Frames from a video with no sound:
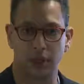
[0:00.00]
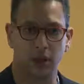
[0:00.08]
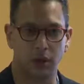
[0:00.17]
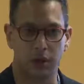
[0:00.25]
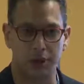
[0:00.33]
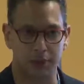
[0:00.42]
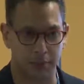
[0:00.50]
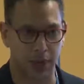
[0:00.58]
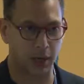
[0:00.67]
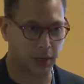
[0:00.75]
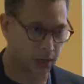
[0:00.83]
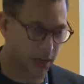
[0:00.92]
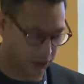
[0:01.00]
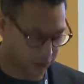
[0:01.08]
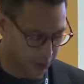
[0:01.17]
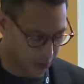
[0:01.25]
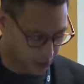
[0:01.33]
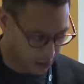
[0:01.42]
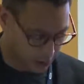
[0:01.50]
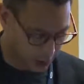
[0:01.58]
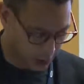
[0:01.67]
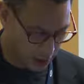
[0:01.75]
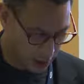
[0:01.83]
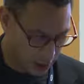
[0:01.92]
on lawyers and banks and governments,
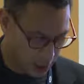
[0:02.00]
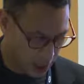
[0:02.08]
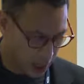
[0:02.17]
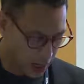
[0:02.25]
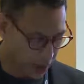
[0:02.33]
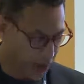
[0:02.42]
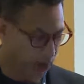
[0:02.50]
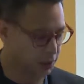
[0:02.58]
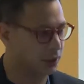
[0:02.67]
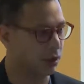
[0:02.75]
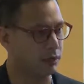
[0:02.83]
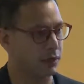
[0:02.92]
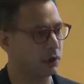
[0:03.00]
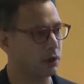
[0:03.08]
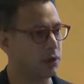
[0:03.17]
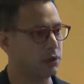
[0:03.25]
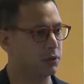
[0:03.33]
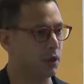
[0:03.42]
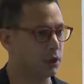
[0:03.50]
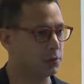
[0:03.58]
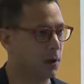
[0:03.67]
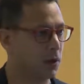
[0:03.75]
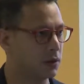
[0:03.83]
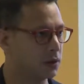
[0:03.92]
and the idea of increased
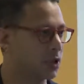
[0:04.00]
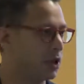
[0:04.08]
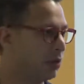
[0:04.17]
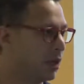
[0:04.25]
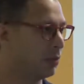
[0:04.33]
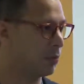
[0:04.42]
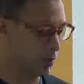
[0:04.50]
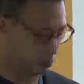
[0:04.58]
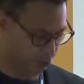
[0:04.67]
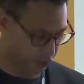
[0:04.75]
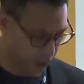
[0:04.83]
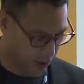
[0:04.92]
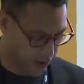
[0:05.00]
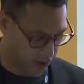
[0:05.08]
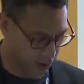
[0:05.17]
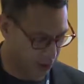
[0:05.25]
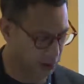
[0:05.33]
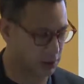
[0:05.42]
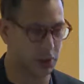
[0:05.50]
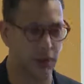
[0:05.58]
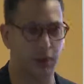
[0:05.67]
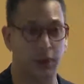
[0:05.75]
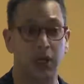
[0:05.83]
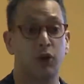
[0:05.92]
transparency, many people think that that's
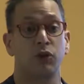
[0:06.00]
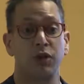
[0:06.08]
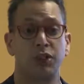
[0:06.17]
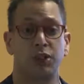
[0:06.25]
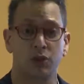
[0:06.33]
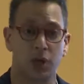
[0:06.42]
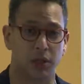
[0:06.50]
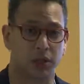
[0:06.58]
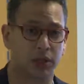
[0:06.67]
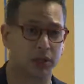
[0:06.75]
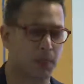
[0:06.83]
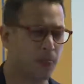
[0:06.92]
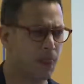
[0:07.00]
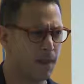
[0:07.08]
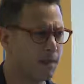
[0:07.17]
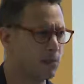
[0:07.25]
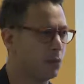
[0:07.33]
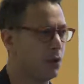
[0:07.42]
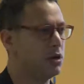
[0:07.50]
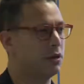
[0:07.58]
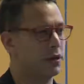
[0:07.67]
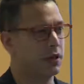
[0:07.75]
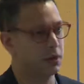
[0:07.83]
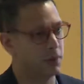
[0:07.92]
going to increase trust. But when you
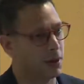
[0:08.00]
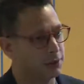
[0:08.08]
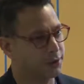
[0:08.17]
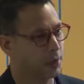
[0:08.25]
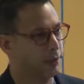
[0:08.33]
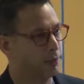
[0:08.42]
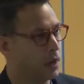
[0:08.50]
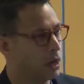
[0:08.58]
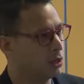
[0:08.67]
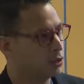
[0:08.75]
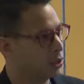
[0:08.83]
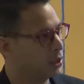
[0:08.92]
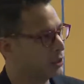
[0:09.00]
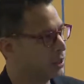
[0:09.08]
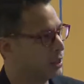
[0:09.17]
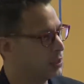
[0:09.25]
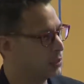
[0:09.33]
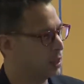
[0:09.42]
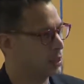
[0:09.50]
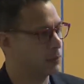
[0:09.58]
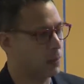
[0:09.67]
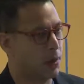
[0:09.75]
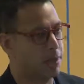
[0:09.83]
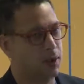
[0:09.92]
think about it, trust is
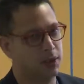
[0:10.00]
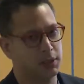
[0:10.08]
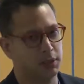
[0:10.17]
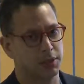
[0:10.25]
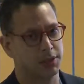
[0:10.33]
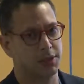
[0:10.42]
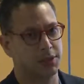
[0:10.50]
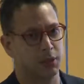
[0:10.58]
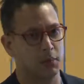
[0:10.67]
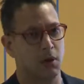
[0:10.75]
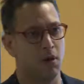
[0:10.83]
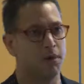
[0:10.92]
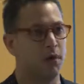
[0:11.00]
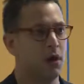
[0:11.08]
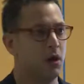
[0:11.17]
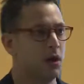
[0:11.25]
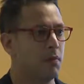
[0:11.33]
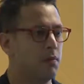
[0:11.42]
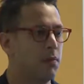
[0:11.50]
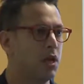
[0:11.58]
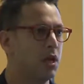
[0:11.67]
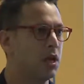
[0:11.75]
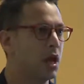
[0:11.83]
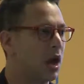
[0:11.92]
based on a system of
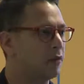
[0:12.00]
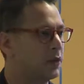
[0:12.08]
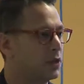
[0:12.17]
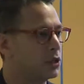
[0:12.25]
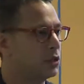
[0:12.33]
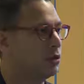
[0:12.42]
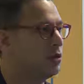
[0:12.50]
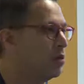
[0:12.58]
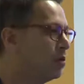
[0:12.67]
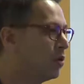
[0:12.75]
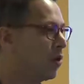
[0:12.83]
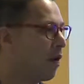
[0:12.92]
me having to